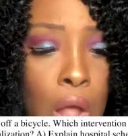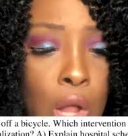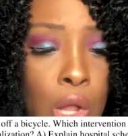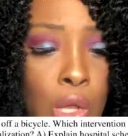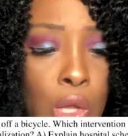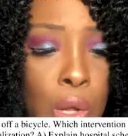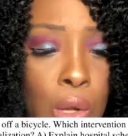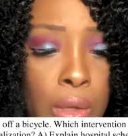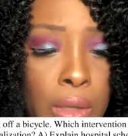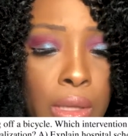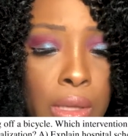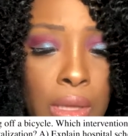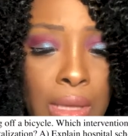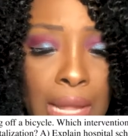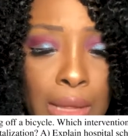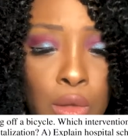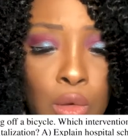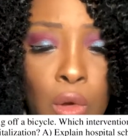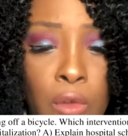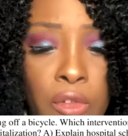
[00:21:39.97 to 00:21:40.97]
Look,
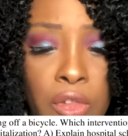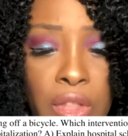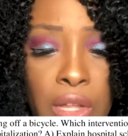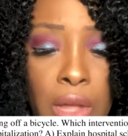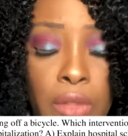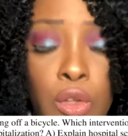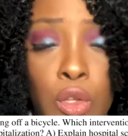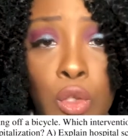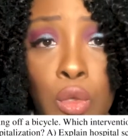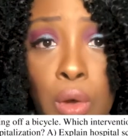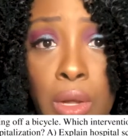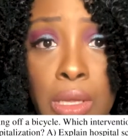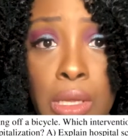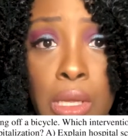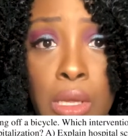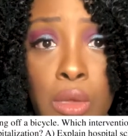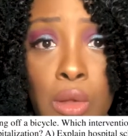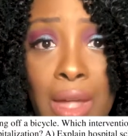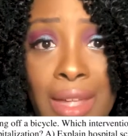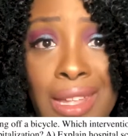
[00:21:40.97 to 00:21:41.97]
let's go over the other
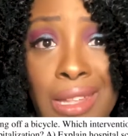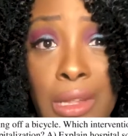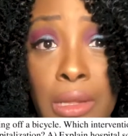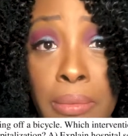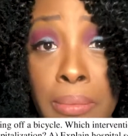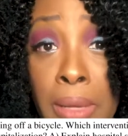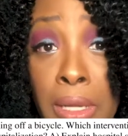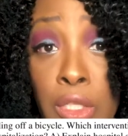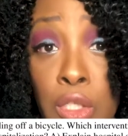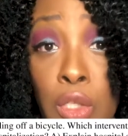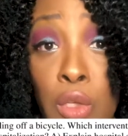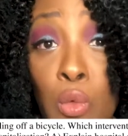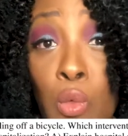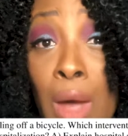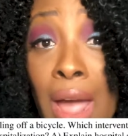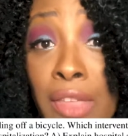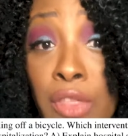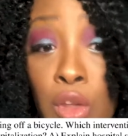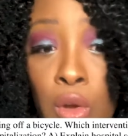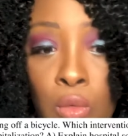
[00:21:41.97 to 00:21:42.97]
choices so I can explain to you
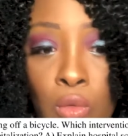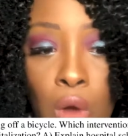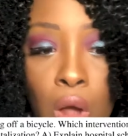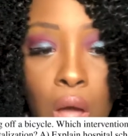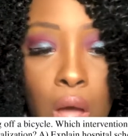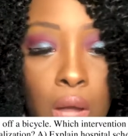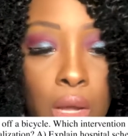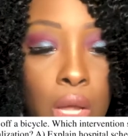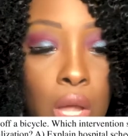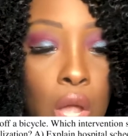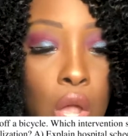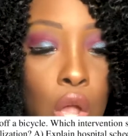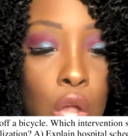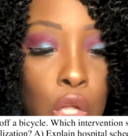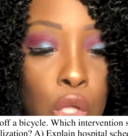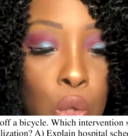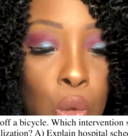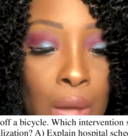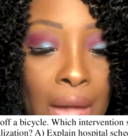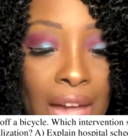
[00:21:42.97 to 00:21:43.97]
why they're wrong.
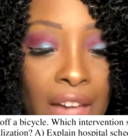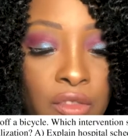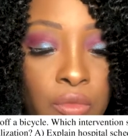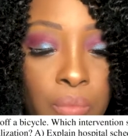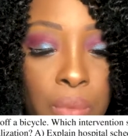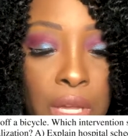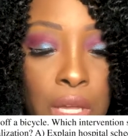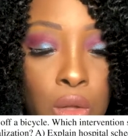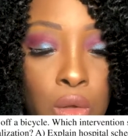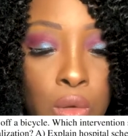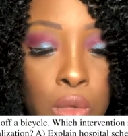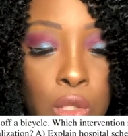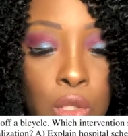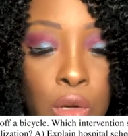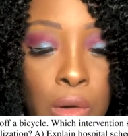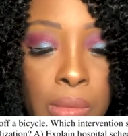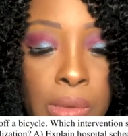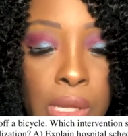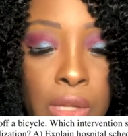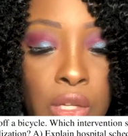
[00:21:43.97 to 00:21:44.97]
You have B used
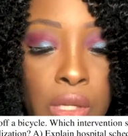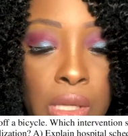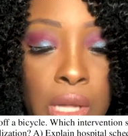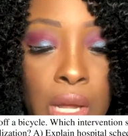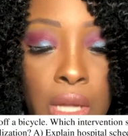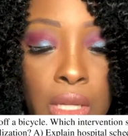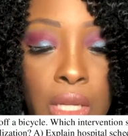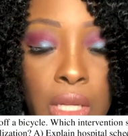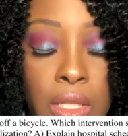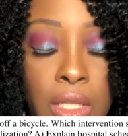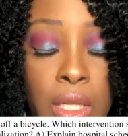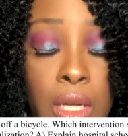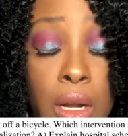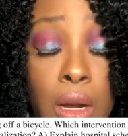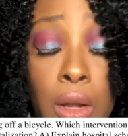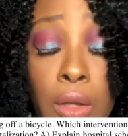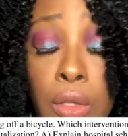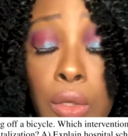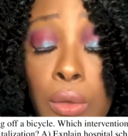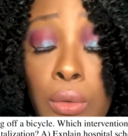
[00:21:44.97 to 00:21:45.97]
terms such as honey and
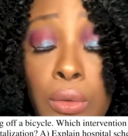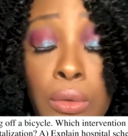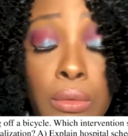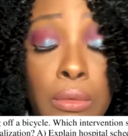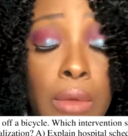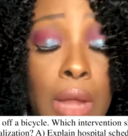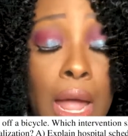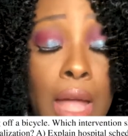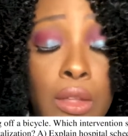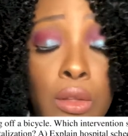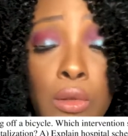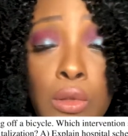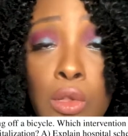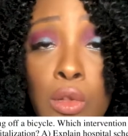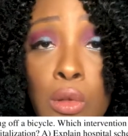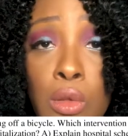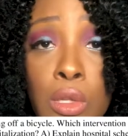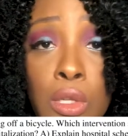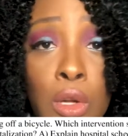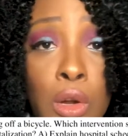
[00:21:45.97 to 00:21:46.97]
dear. You do not use
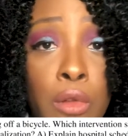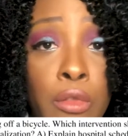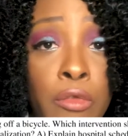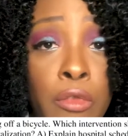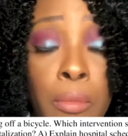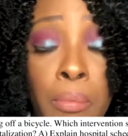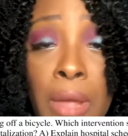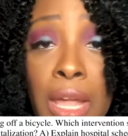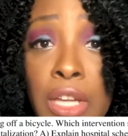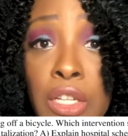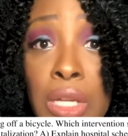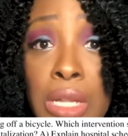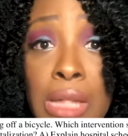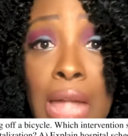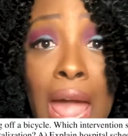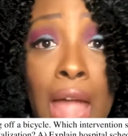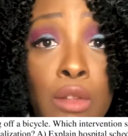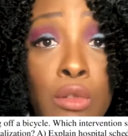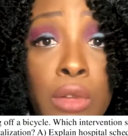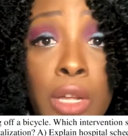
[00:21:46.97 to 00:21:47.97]
those terms for patients.
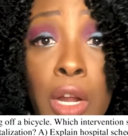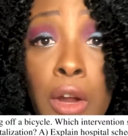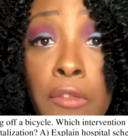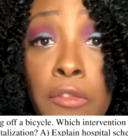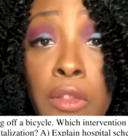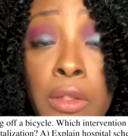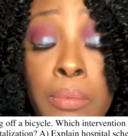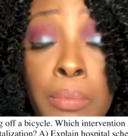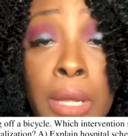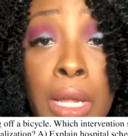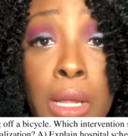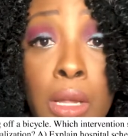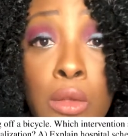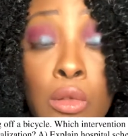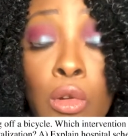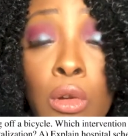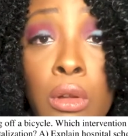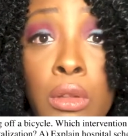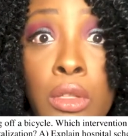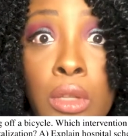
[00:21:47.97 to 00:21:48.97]
I don't care if it's peds
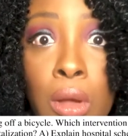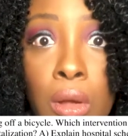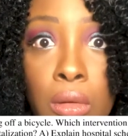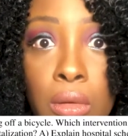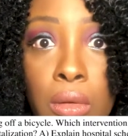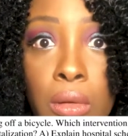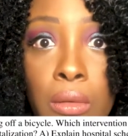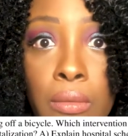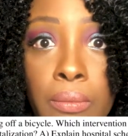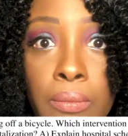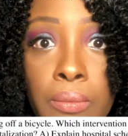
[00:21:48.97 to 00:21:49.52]
or adult.